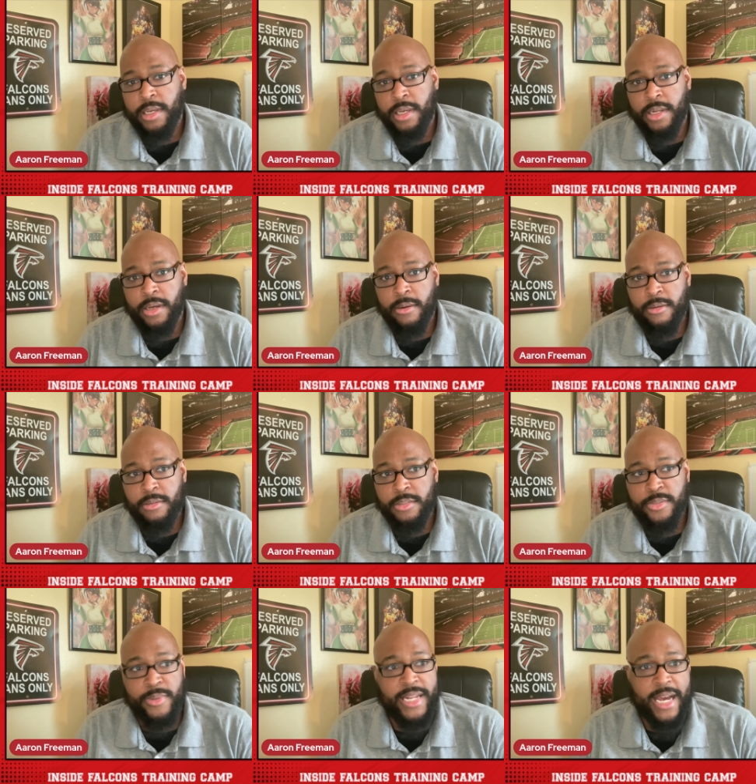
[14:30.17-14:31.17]
you know,
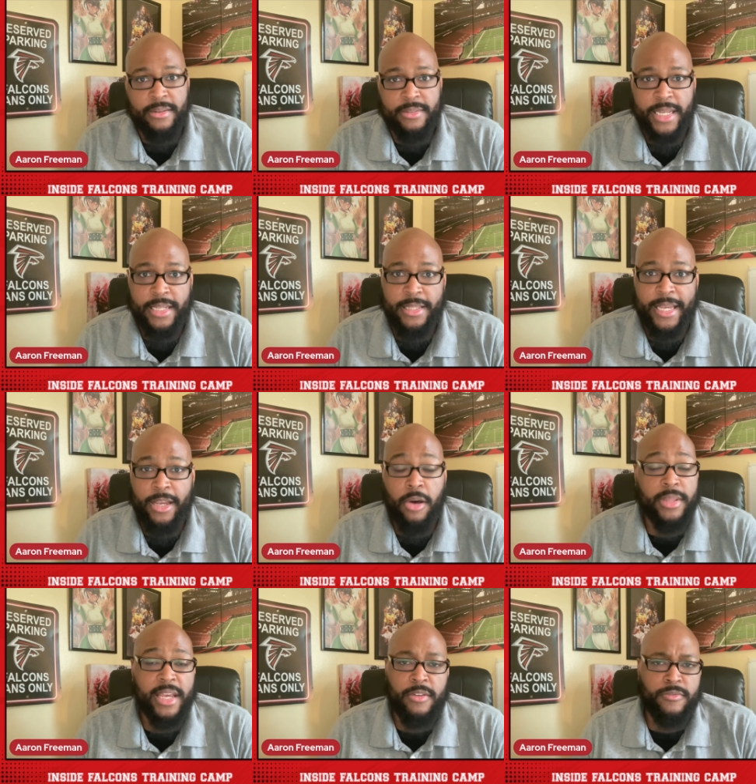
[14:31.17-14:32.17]
tweet out that like,
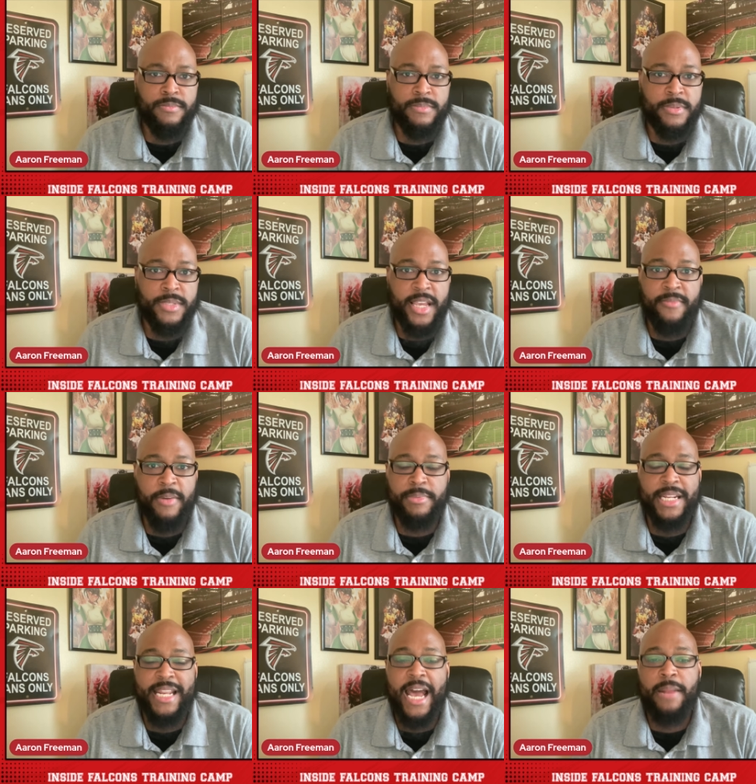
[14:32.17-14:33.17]
oh, they could save up
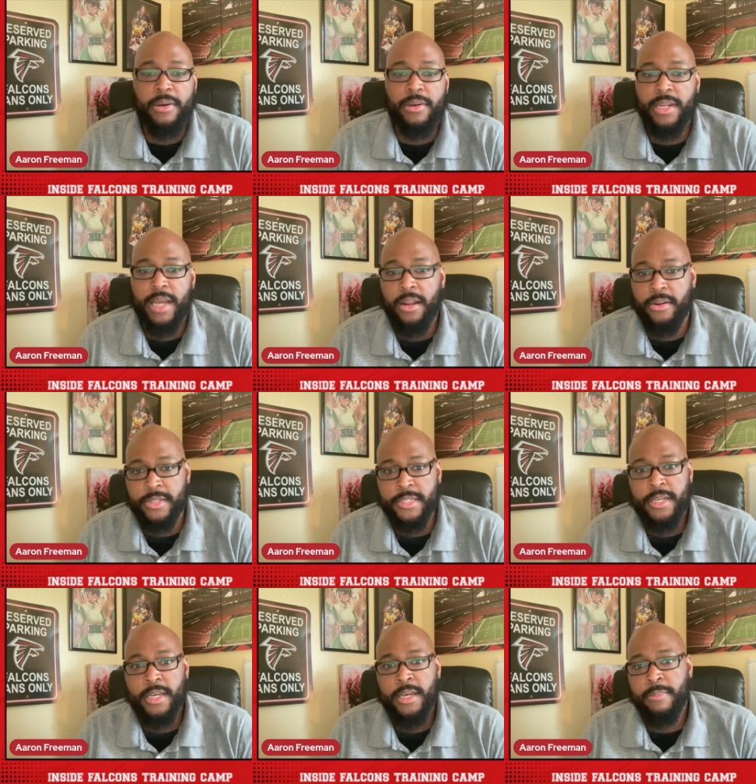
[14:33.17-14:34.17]
to $9 million
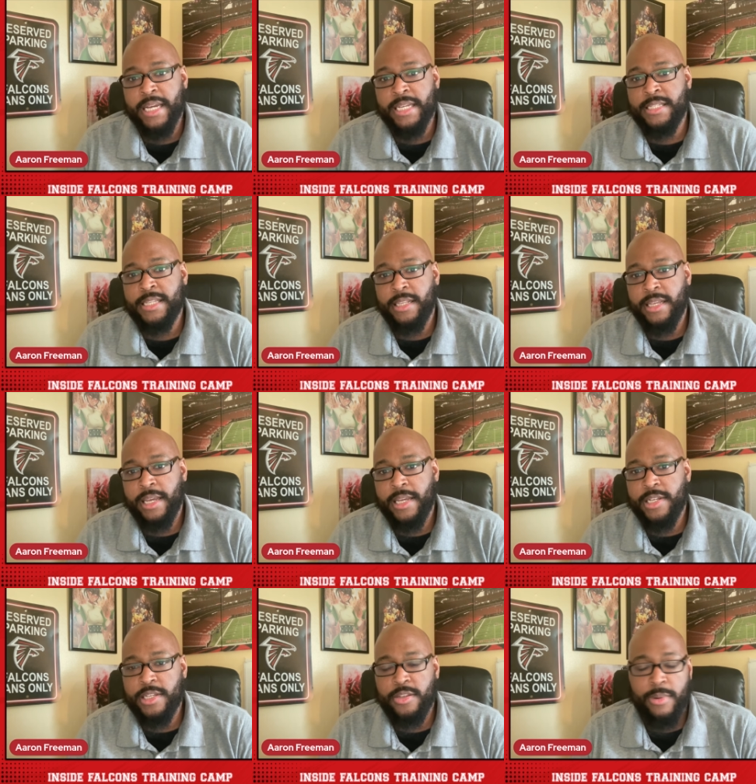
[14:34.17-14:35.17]
by extending
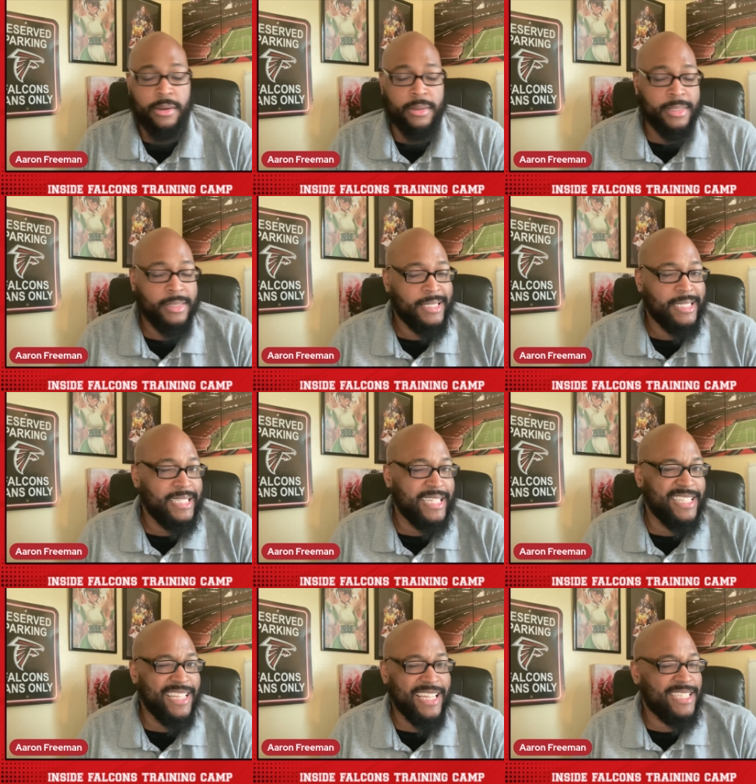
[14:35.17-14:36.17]
AJ Terrell.
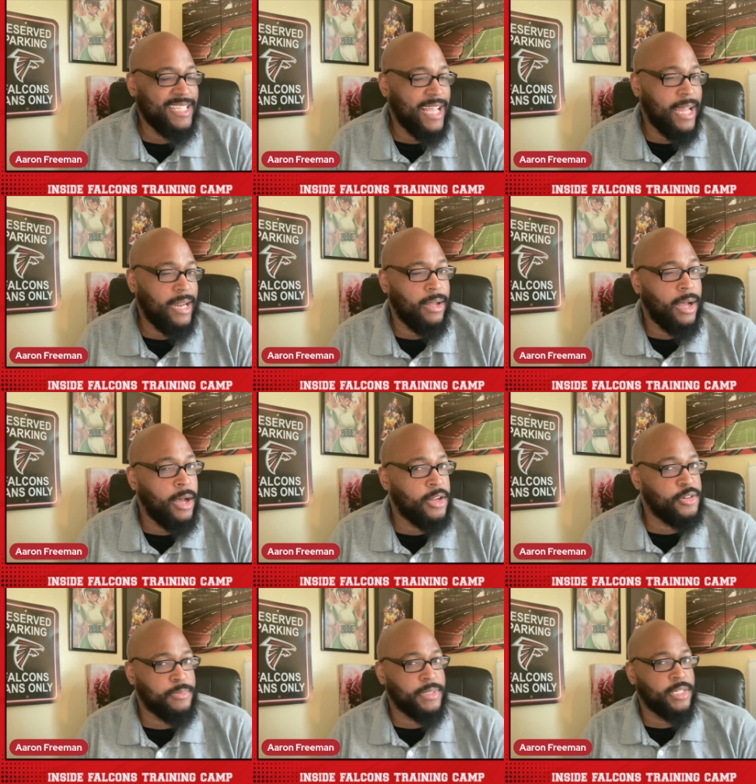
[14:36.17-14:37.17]
And that's not
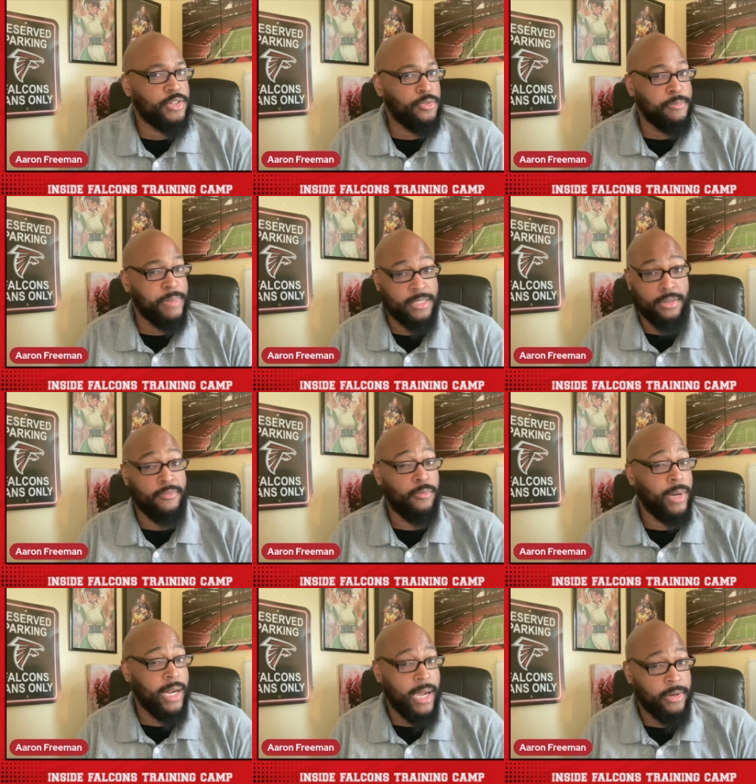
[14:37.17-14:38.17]
100% true based off
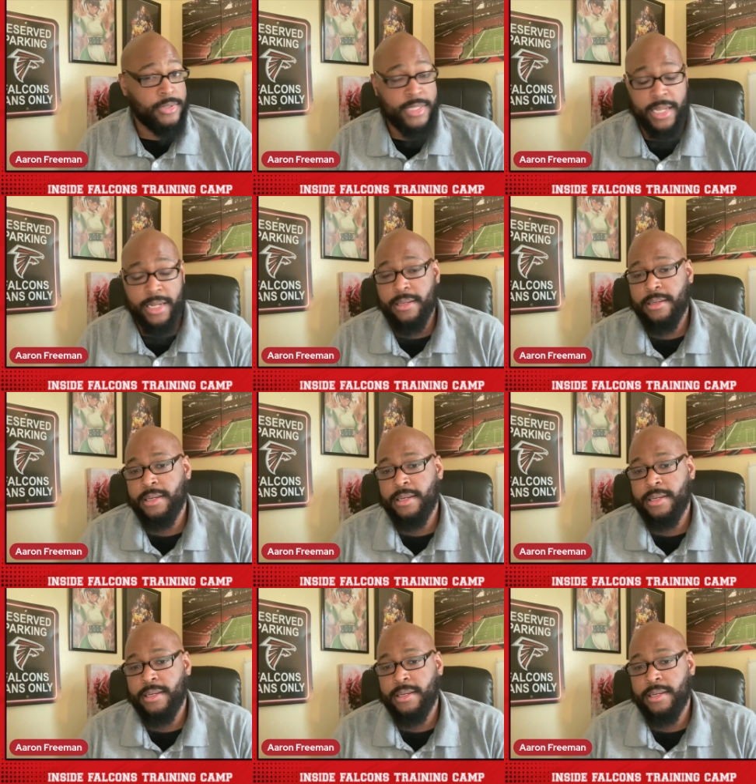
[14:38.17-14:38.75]
of what I understand.